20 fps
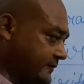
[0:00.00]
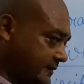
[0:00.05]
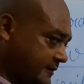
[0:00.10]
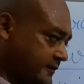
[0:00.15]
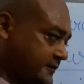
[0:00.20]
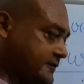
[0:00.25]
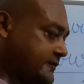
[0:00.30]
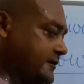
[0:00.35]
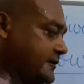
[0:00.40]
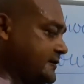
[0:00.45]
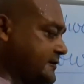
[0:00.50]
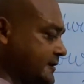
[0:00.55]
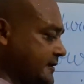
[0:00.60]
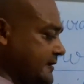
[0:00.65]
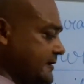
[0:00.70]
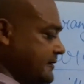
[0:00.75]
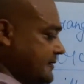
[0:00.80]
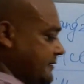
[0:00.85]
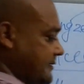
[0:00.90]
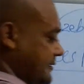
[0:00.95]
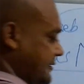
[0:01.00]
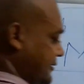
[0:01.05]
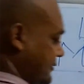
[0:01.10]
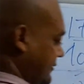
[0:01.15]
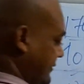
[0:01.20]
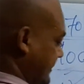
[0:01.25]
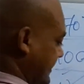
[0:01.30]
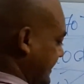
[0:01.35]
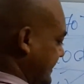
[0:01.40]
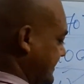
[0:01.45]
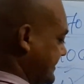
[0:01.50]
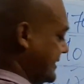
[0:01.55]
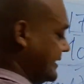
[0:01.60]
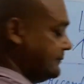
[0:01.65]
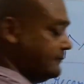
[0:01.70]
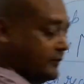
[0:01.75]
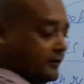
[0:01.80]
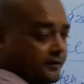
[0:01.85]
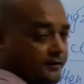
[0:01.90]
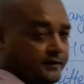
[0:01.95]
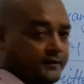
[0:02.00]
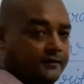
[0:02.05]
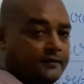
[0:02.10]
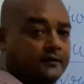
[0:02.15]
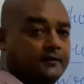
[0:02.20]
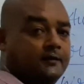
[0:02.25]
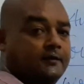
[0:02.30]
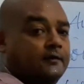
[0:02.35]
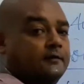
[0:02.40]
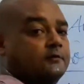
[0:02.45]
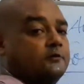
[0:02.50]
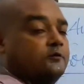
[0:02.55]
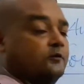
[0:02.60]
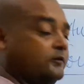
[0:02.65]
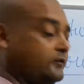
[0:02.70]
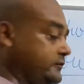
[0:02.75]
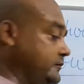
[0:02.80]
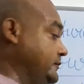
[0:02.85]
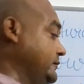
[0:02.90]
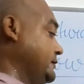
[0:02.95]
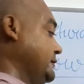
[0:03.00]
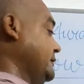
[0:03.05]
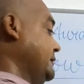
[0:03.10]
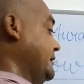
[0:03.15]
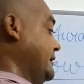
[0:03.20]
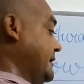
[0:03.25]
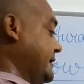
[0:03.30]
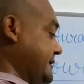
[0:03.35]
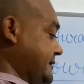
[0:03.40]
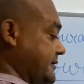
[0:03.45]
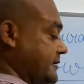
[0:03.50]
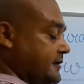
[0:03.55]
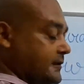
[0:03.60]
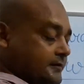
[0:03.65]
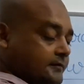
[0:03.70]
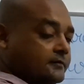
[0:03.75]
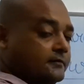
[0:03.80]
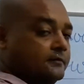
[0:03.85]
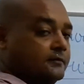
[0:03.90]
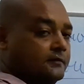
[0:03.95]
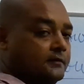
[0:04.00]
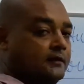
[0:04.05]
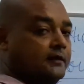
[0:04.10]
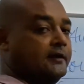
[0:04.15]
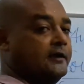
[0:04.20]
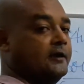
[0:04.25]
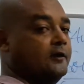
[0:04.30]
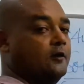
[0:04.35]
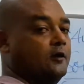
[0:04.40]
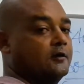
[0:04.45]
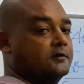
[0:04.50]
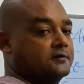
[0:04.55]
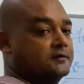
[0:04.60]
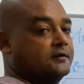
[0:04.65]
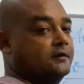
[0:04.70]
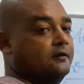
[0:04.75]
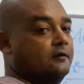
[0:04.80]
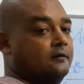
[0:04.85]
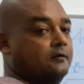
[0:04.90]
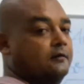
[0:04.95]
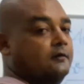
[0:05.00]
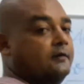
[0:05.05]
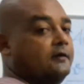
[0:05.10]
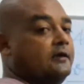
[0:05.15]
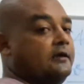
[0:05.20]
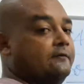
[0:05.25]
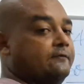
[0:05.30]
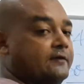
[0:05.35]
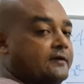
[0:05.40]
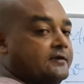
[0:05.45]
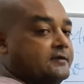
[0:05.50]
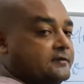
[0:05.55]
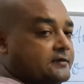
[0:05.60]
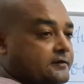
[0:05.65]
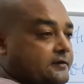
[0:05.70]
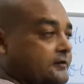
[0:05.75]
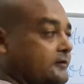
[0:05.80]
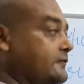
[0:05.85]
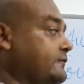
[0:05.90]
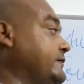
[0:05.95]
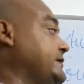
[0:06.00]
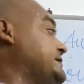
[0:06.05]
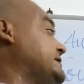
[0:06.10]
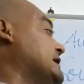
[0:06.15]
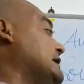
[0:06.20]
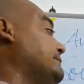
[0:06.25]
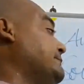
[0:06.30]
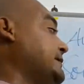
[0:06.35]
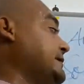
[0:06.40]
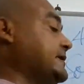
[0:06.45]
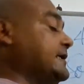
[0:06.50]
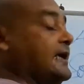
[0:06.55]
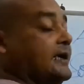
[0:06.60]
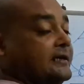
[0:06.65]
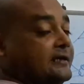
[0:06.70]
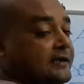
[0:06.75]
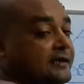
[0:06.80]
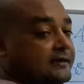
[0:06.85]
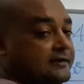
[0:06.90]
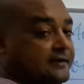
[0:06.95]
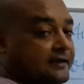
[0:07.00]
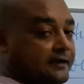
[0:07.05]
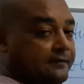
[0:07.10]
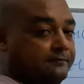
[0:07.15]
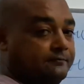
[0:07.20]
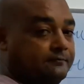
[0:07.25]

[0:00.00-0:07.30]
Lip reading: constructed during that time only, so it records the events which happened at that time.